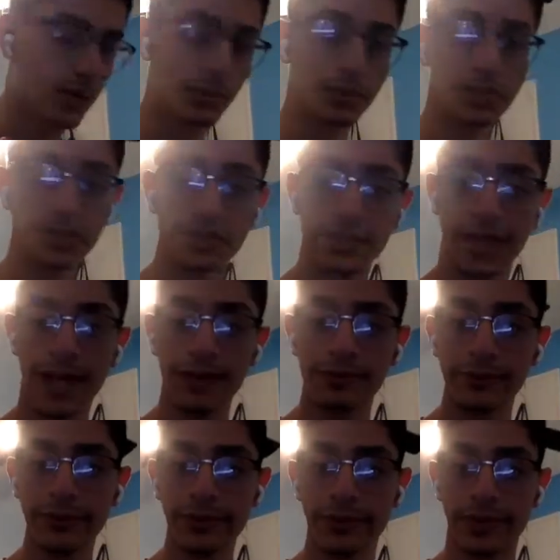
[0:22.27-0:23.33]
what you should
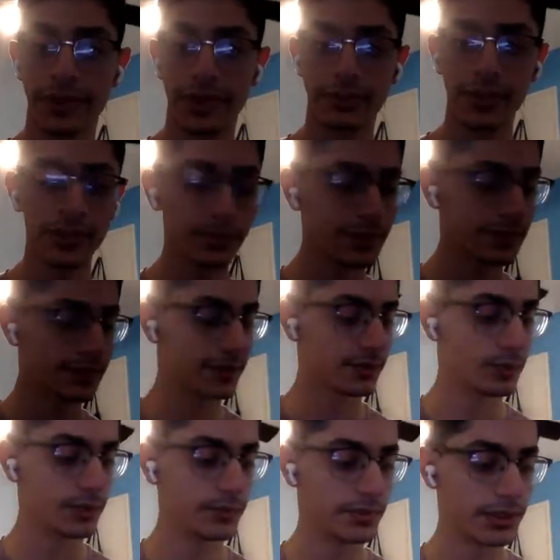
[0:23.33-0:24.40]
have with you at the moment
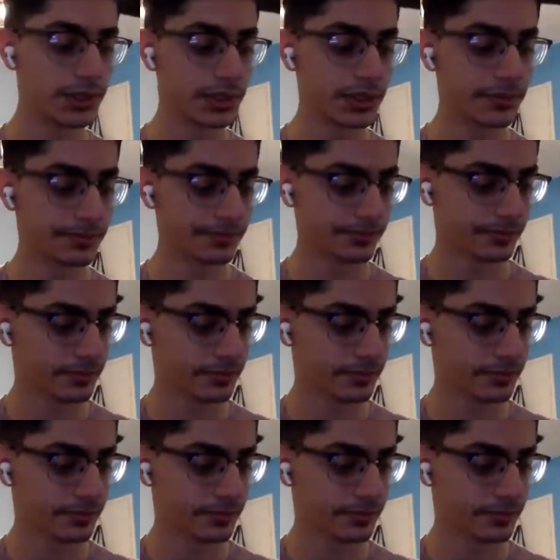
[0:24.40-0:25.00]
would be